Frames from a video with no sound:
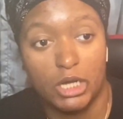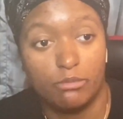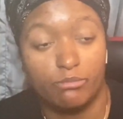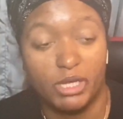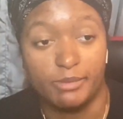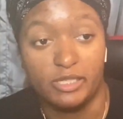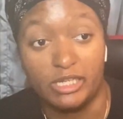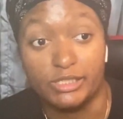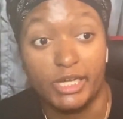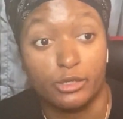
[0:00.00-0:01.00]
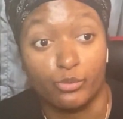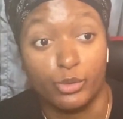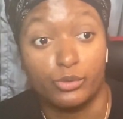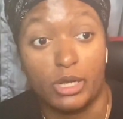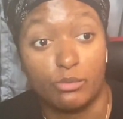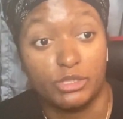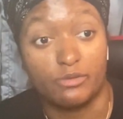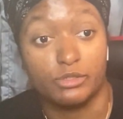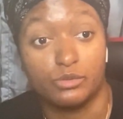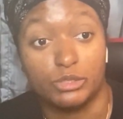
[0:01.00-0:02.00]
maybe later down the road I would
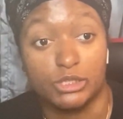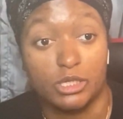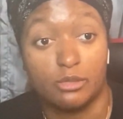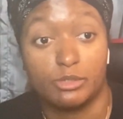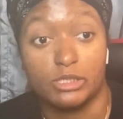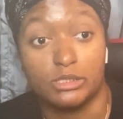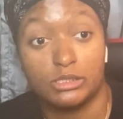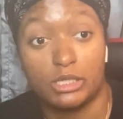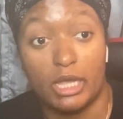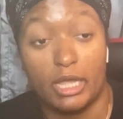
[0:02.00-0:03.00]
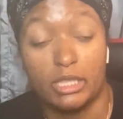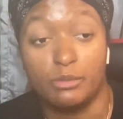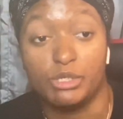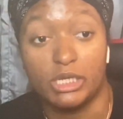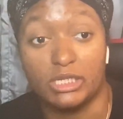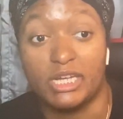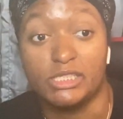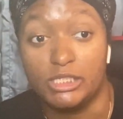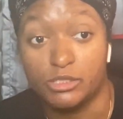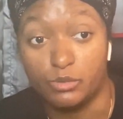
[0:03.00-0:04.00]
definitely switch it up, because in the beginning I
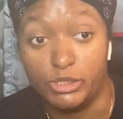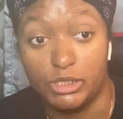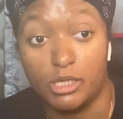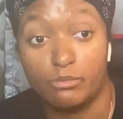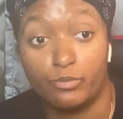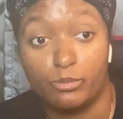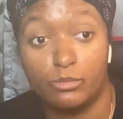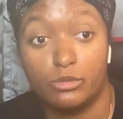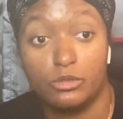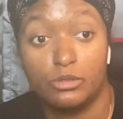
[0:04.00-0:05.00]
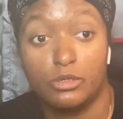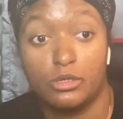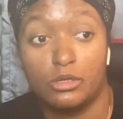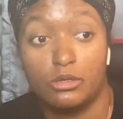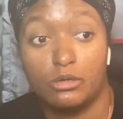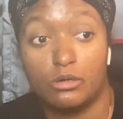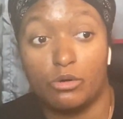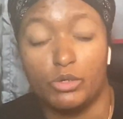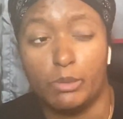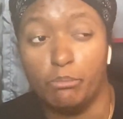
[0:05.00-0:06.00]
did switch it up
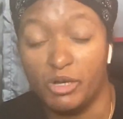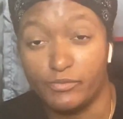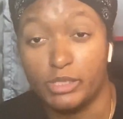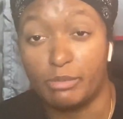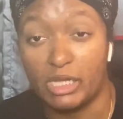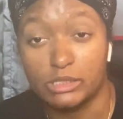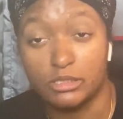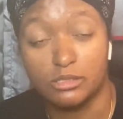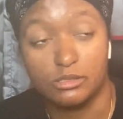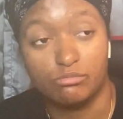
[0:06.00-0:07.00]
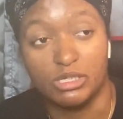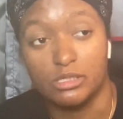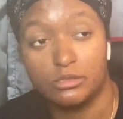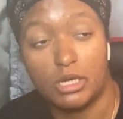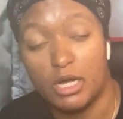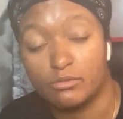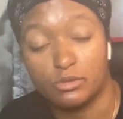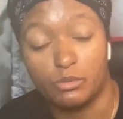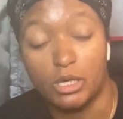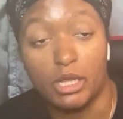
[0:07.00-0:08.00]
on a monthly basis, but after a
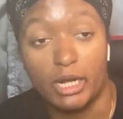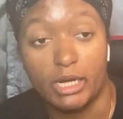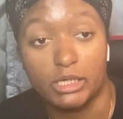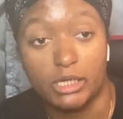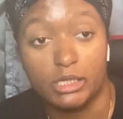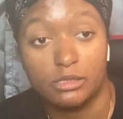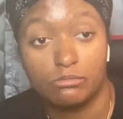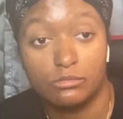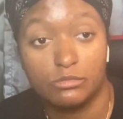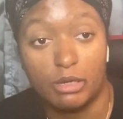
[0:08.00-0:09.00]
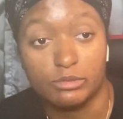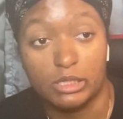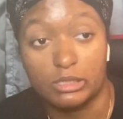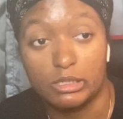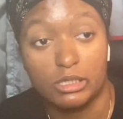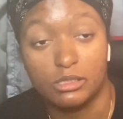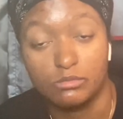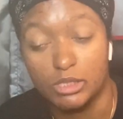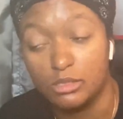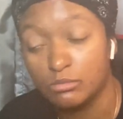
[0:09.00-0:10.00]
while I was like, yeah,
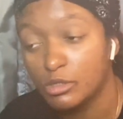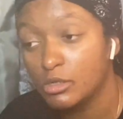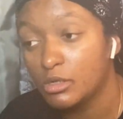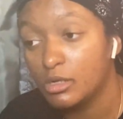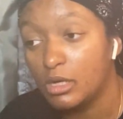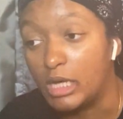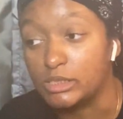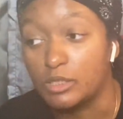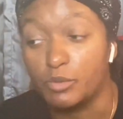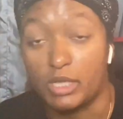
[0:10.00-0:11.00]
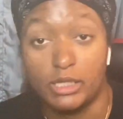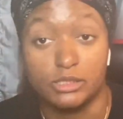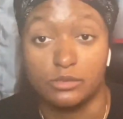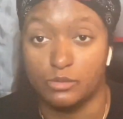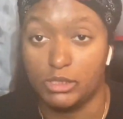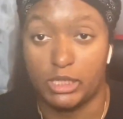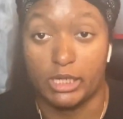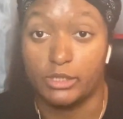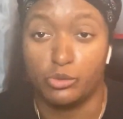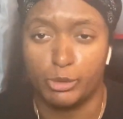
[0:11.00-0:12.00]
no, I'll stick with the Isis one like I
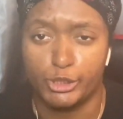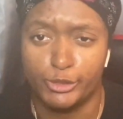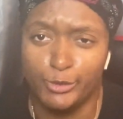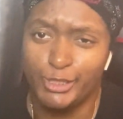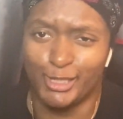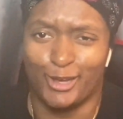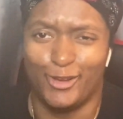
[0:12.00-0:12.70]
normally do. So